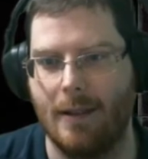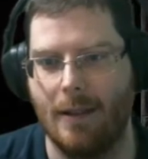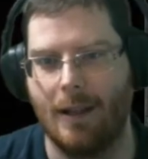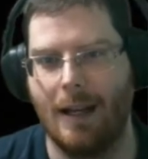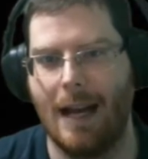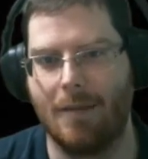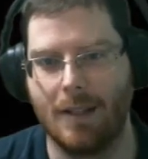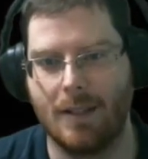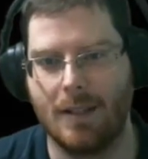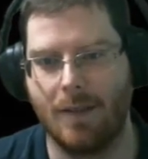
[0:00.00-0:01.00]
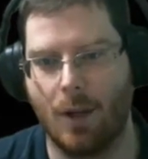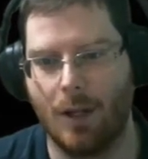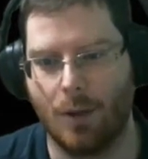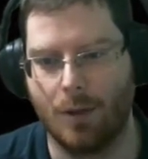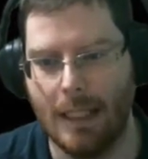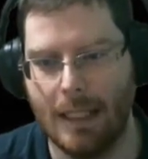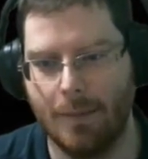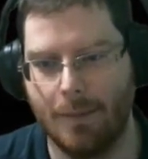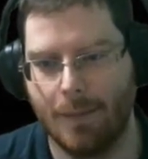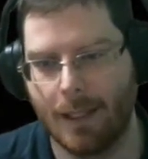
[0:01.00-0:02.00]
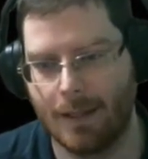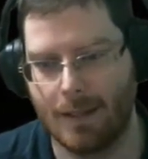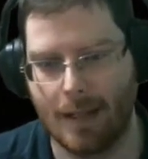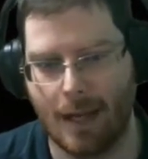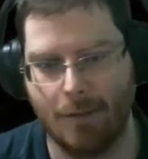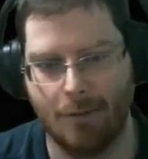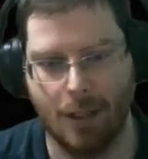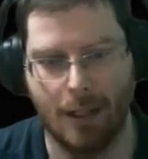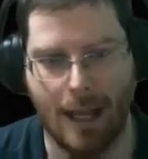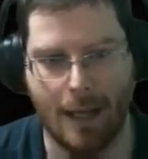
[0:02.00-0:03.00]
kill some other mechs, and you could get through the storyline.